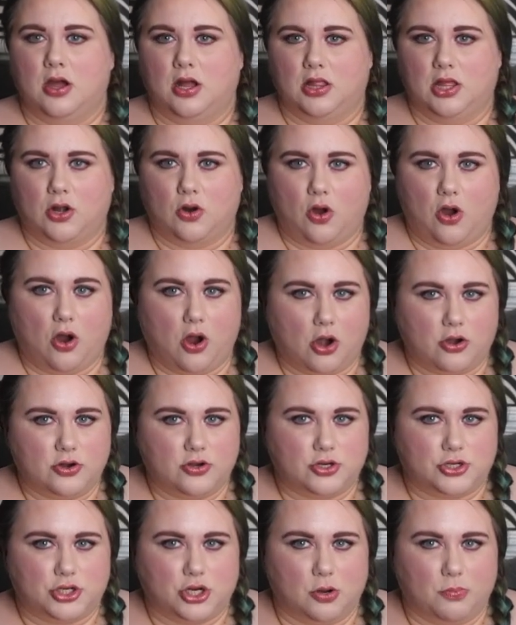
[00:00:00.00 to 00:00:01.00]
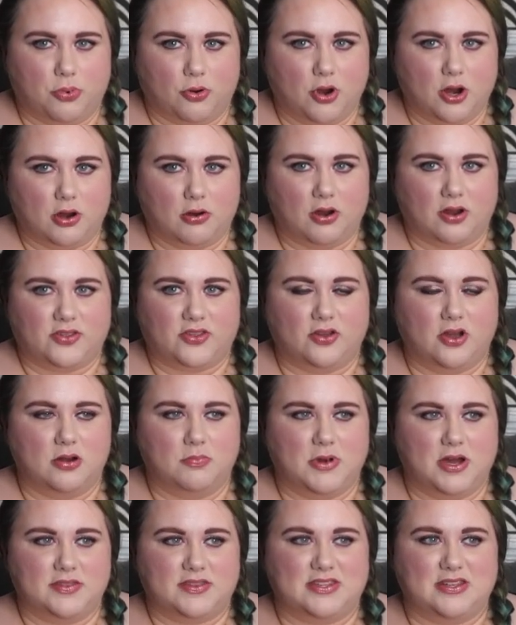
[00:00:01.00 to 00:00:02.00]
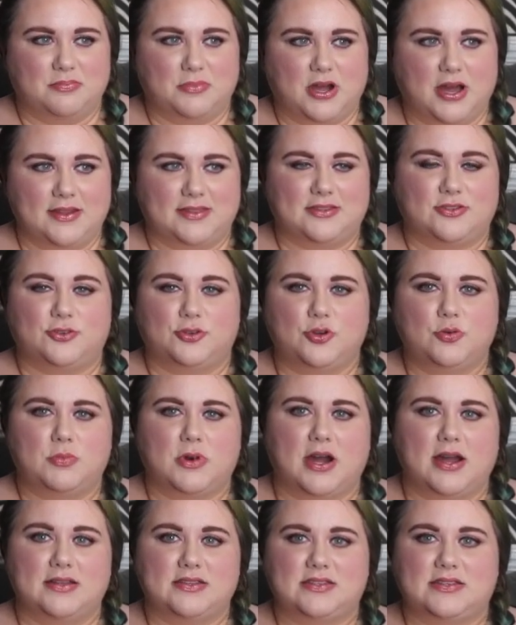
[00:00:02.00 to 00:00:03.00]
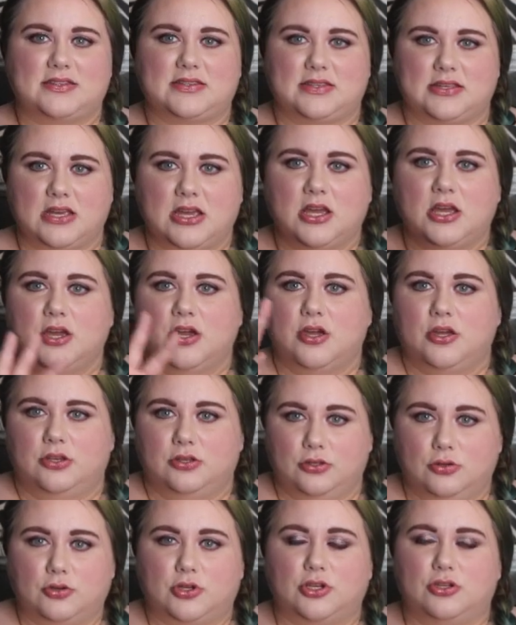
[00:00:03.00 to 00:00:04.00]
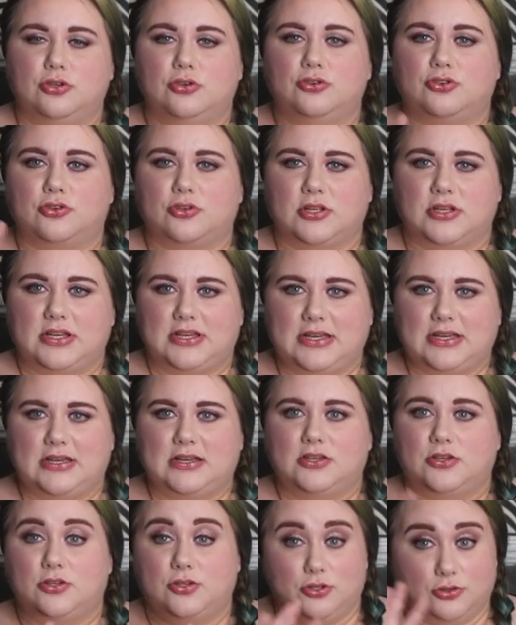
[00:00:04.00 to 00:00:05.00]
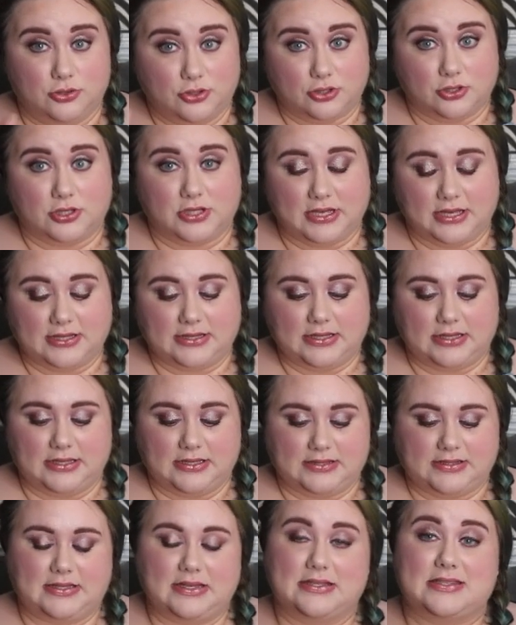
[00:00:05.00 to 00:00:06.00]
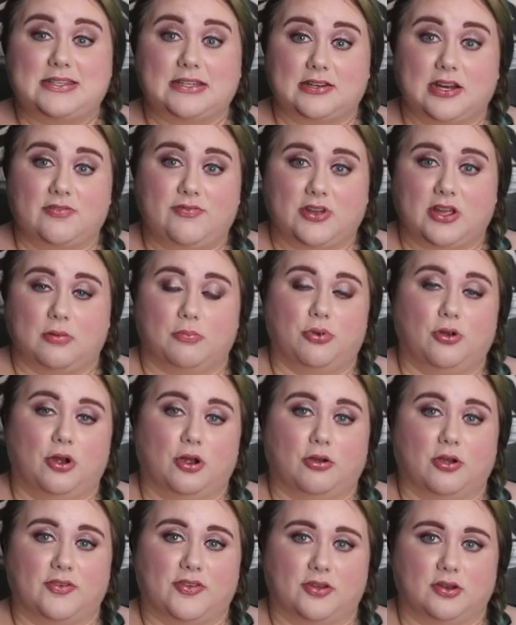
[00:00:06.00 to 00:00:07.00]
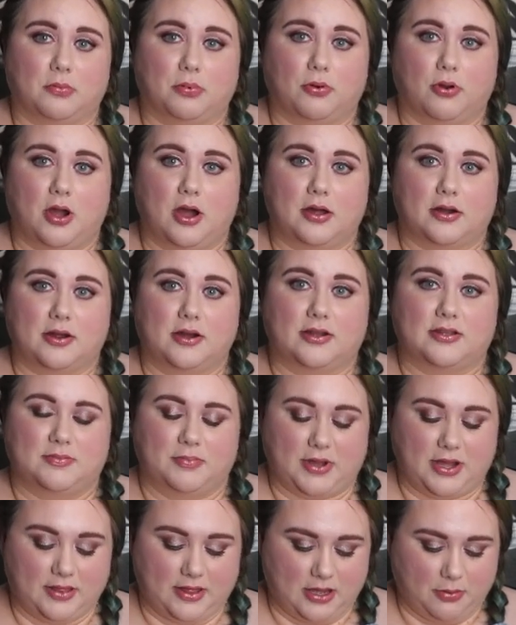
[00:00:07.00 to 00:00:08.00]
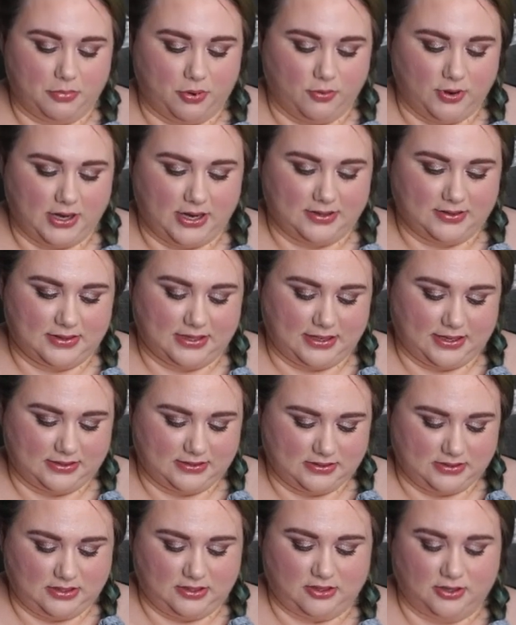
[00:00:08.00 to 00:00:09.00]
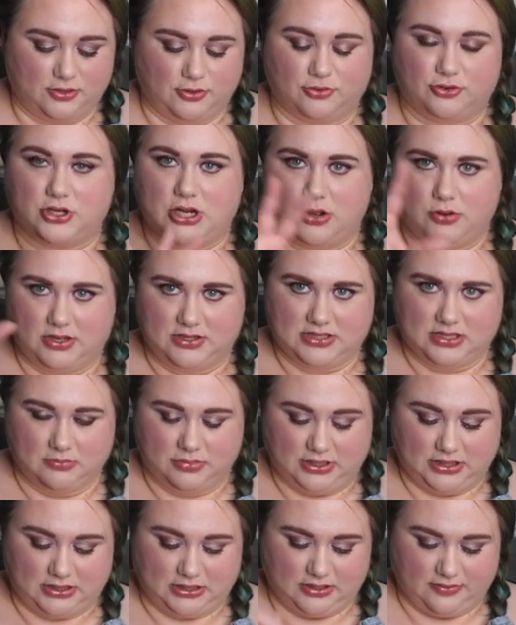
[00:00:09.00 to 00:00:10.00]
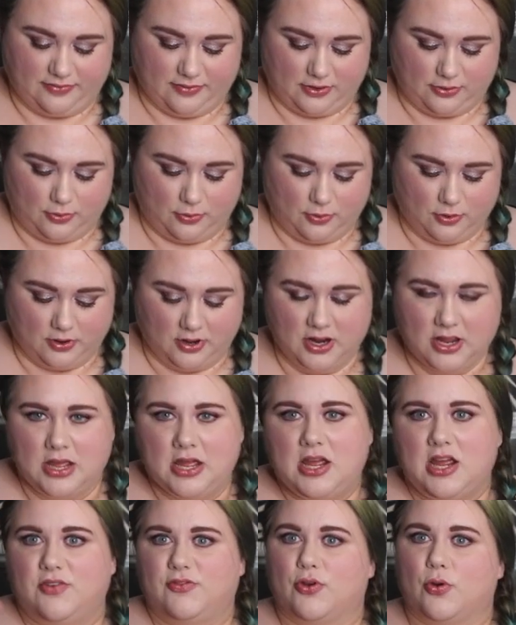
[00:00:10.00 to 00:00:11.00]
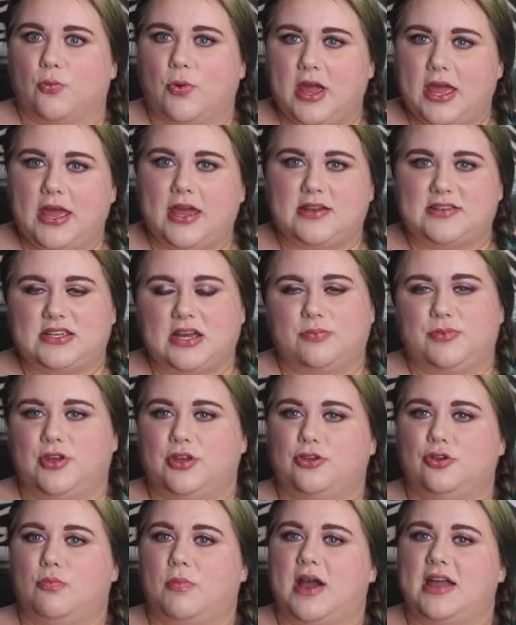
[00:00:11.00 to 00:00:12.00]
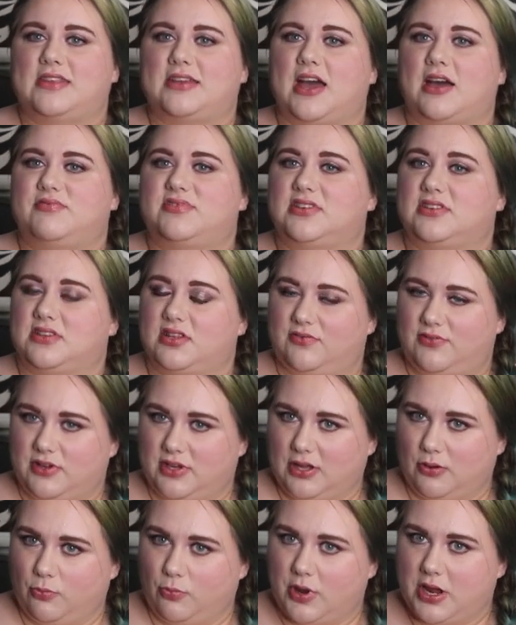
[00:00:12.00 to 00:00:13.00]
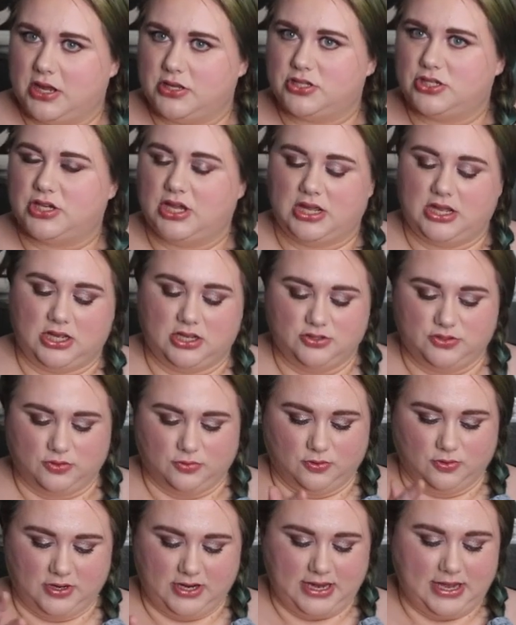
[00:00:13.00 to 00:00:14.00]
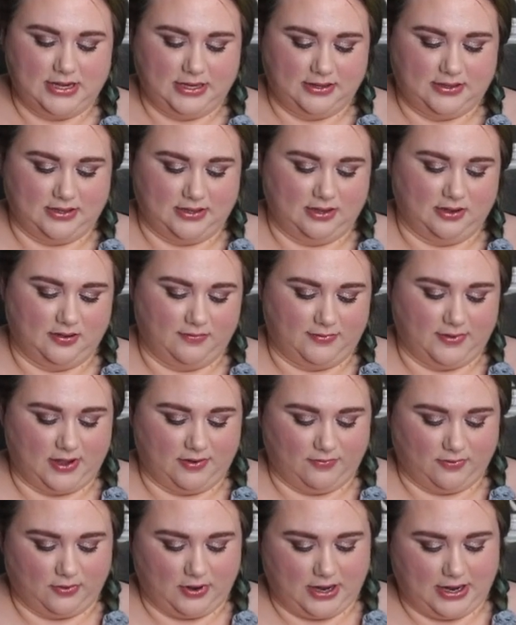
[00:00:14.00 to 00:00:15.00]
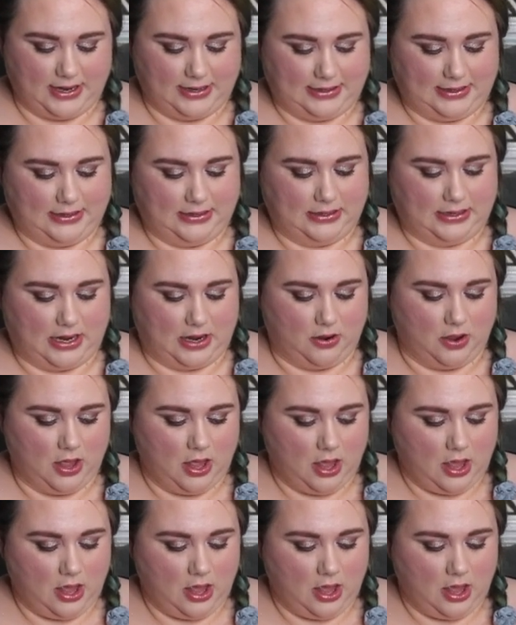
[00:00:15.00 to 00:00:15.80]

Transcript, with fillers: a little harder to show progress on month to month, two months, you can usually, usually at least, get significant progress on a product by that point that, you know, you're showing something different. Or if you're weighing something, you might have significant weight change or anything of that variety. Now,